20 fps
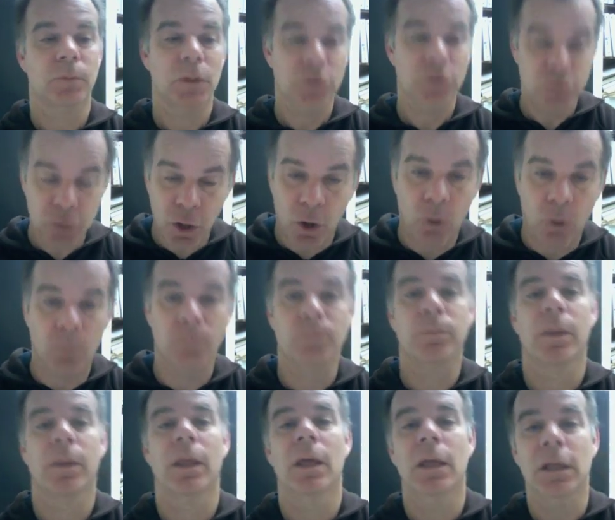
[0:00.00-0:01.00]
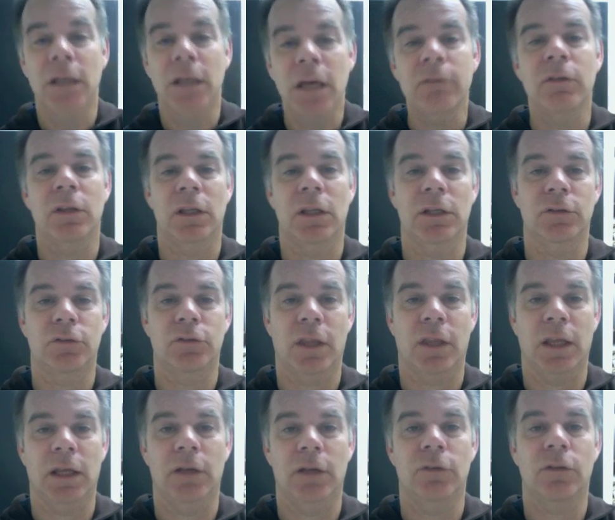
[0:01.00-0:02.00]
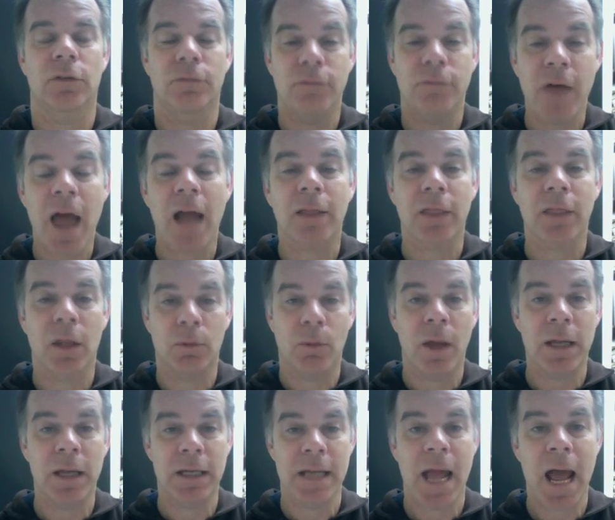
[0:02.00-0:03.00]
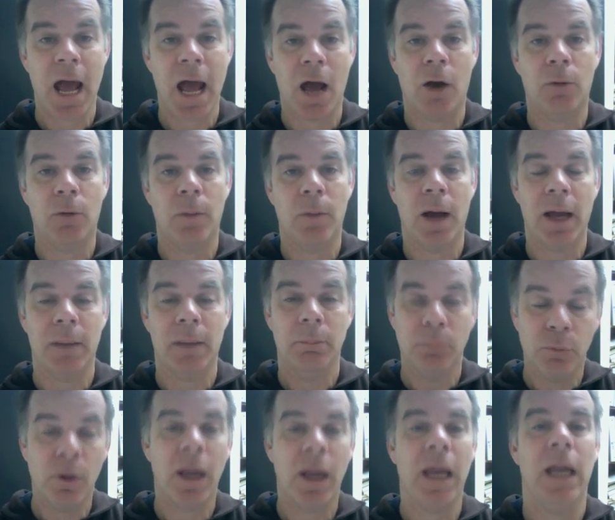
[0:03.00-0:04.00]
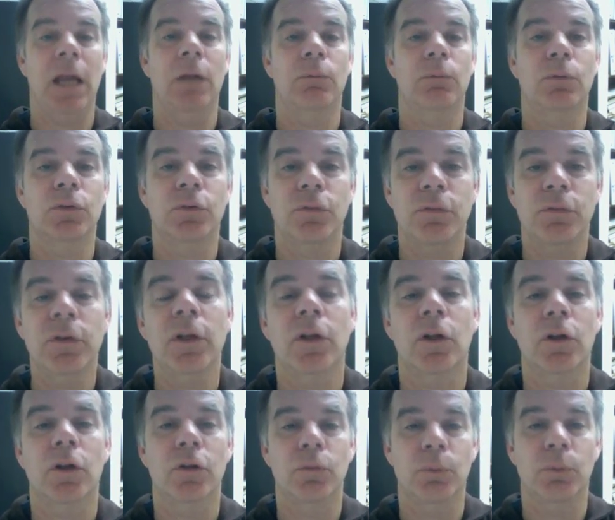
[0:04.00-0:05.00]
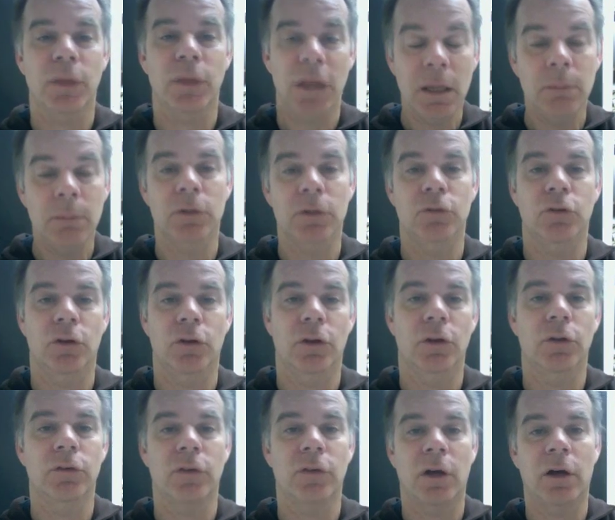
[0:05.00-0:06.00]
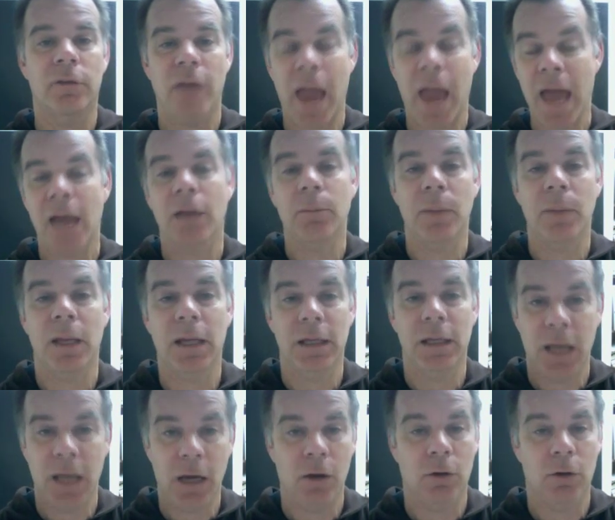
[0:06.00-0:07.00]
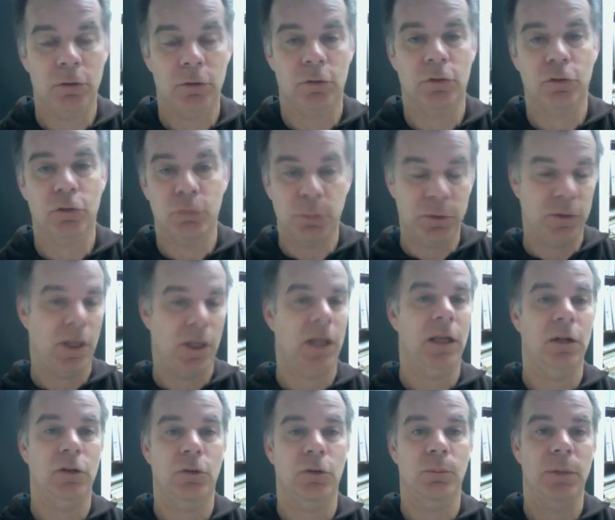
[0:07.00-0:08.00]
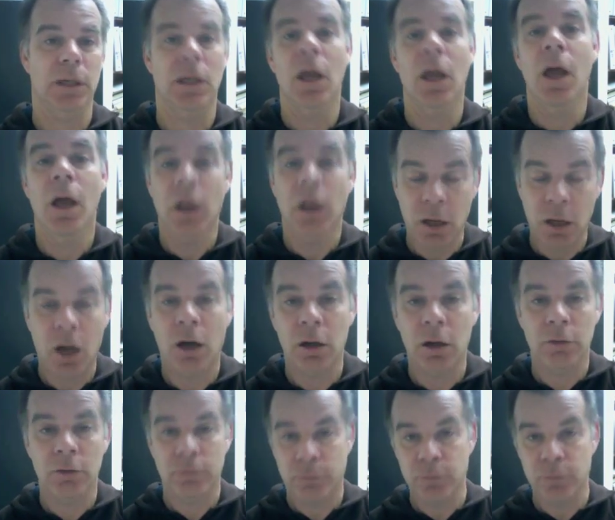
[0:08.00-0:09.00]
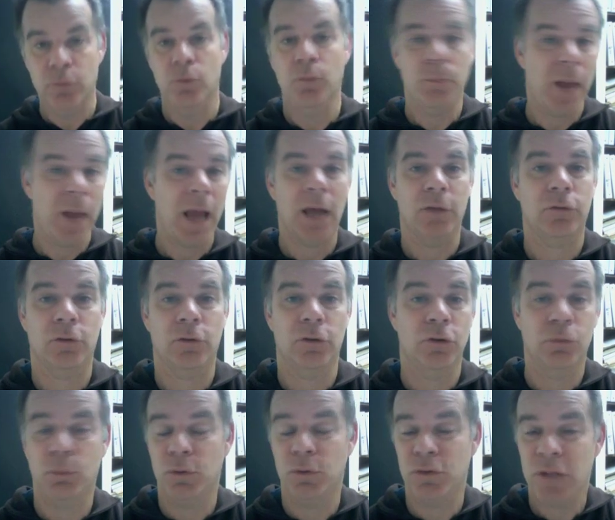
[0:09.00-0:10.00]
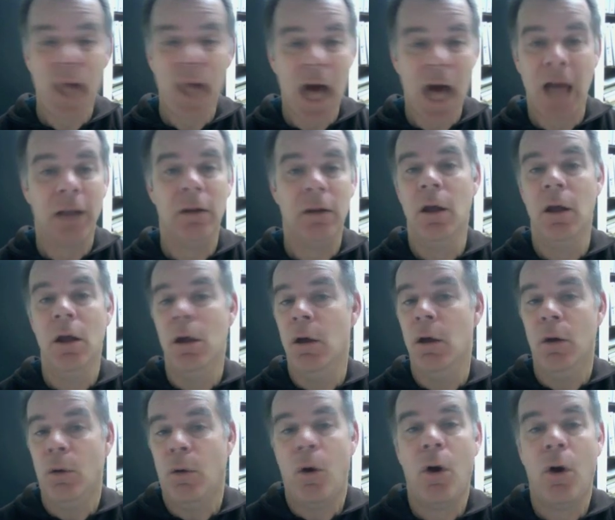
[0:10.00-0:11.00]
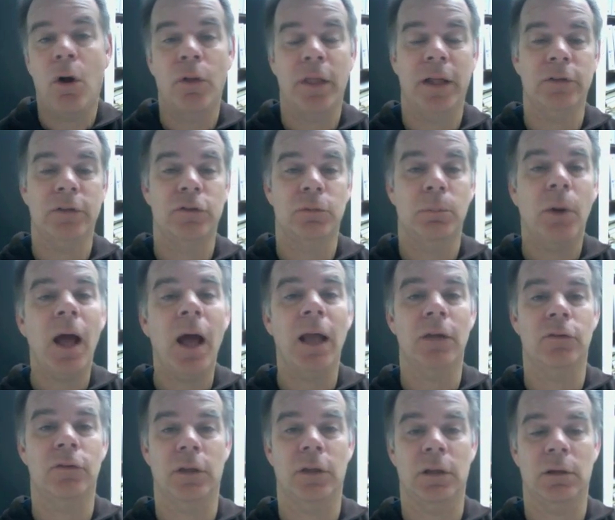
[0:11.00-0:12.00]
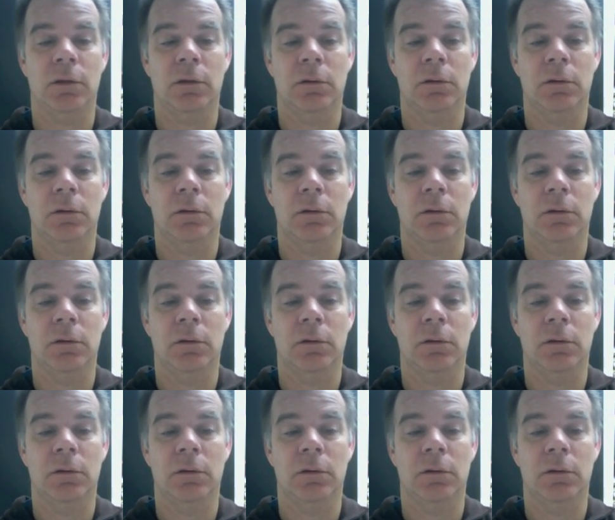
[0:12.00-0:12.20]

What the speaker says: So, given these things, the fact that right now my brain was filled with images of animated characters pretending to be kung fu masters was not all that surprising.